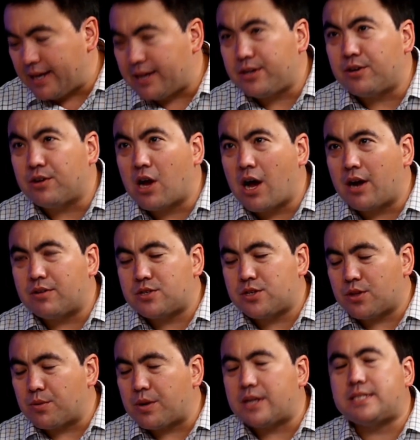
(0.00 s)
and you kind of took
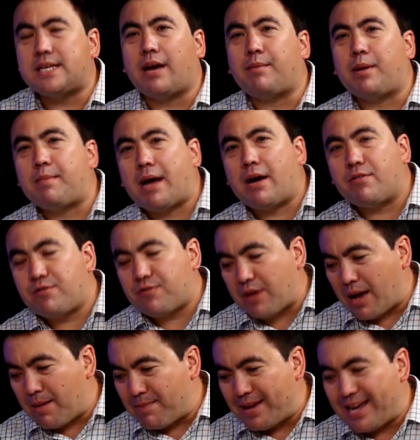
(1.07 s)
the words out of my mouth
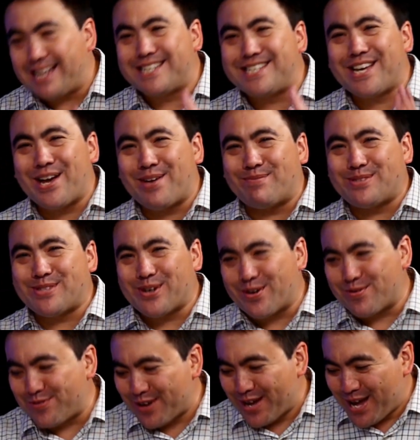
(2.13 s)
in terms
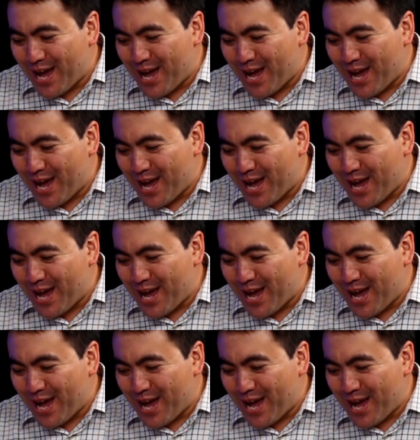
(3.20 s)
of,